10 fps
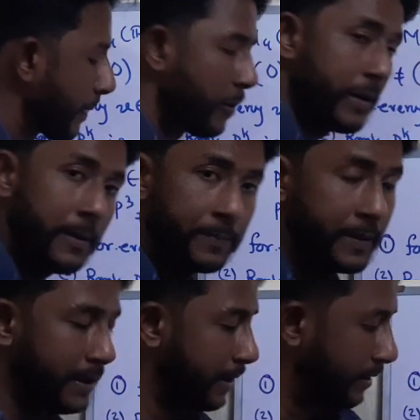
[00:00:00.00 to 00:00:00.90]
Okay,
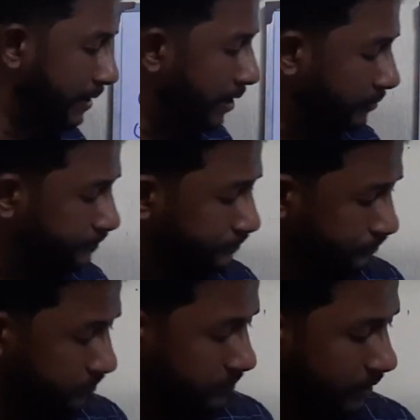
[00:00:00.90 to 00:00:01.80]
now
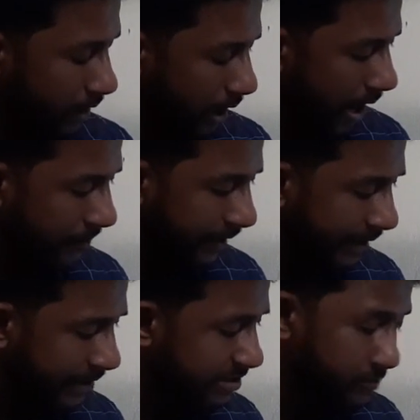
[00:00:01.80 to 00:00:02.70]
I am
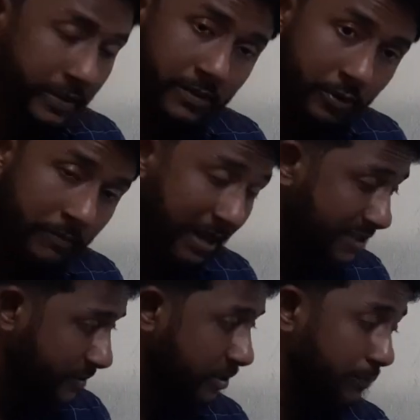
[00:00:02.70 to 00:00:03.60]
taking this V from null
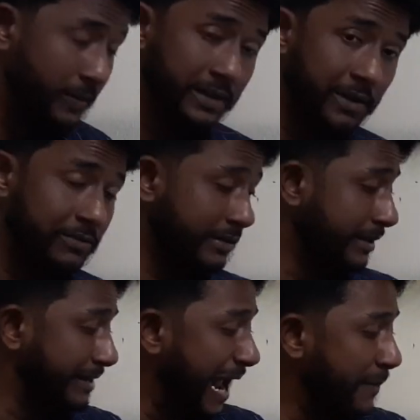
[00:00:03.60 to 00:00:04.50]
space of P. Now the
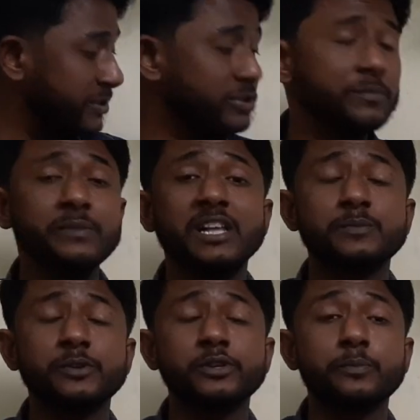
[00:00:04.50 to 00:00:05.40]
dimension of null
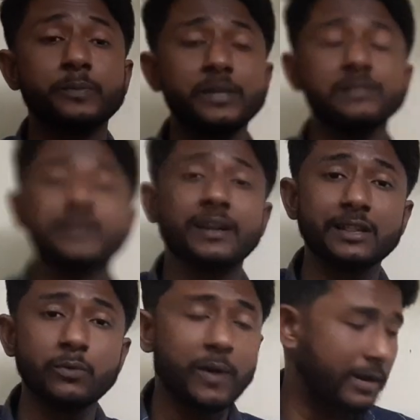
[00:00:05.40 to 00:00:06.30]
space of P is greater
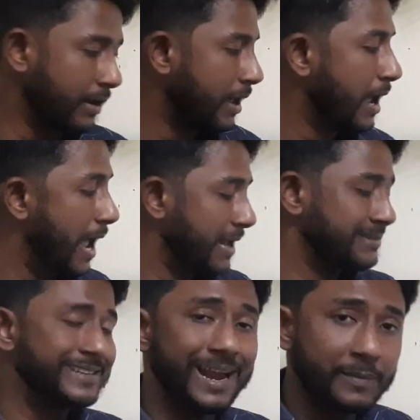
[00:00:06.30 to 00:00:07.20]
than 1. As
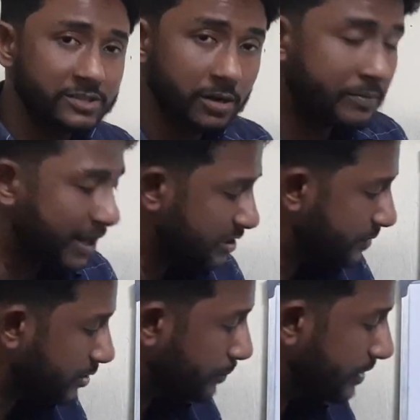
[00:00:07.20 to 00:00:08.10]
dimension of null space
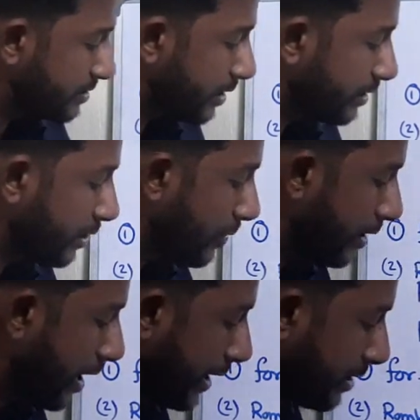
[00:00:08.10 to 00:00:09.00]
of P is greater than 1,
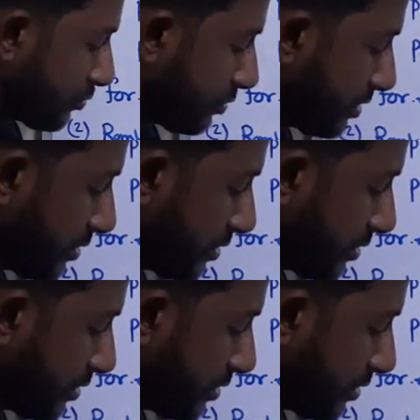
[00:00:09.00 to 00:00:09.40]
I can choose this